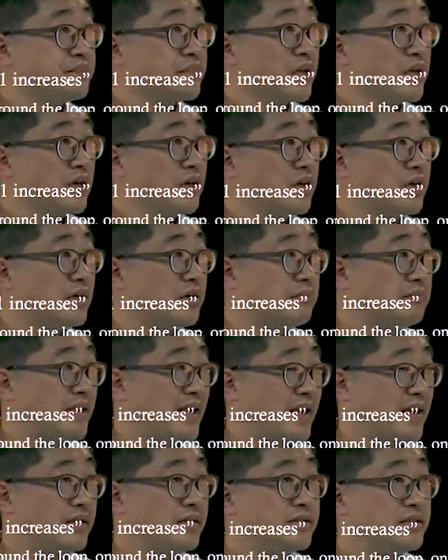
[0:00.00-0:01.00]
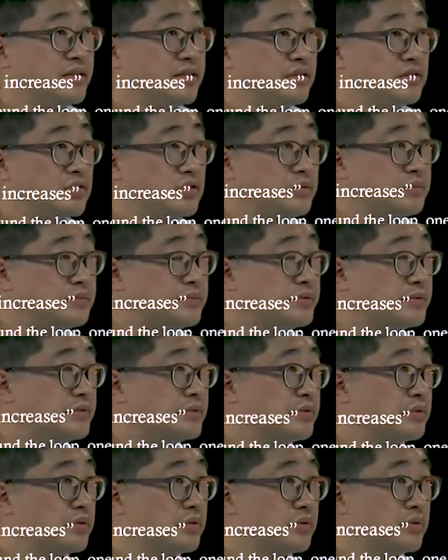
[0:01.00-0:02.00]
balancing loop
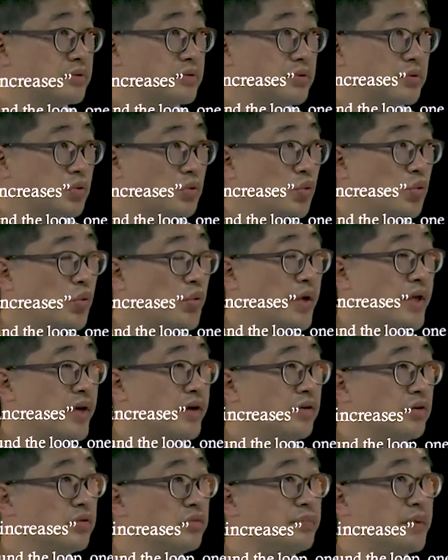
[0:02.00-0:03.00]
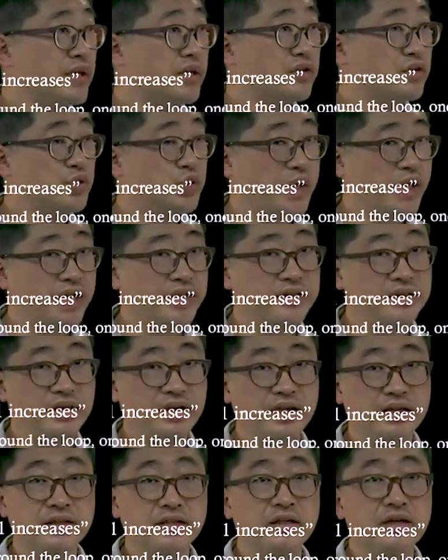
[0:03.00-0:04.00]
will be
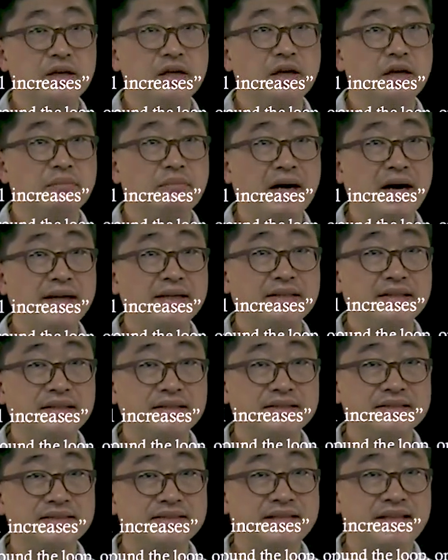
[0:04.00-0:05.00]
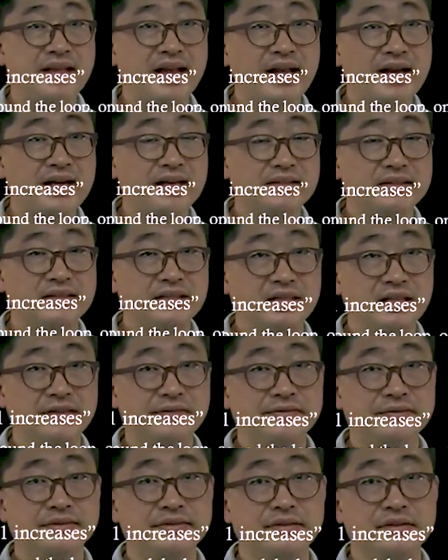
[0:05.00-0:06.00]
created by this
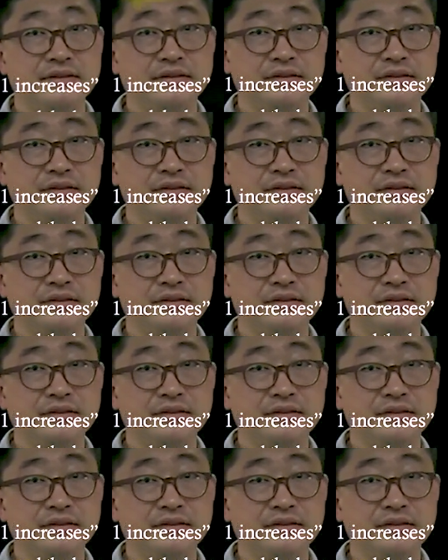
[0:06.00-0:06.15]
negative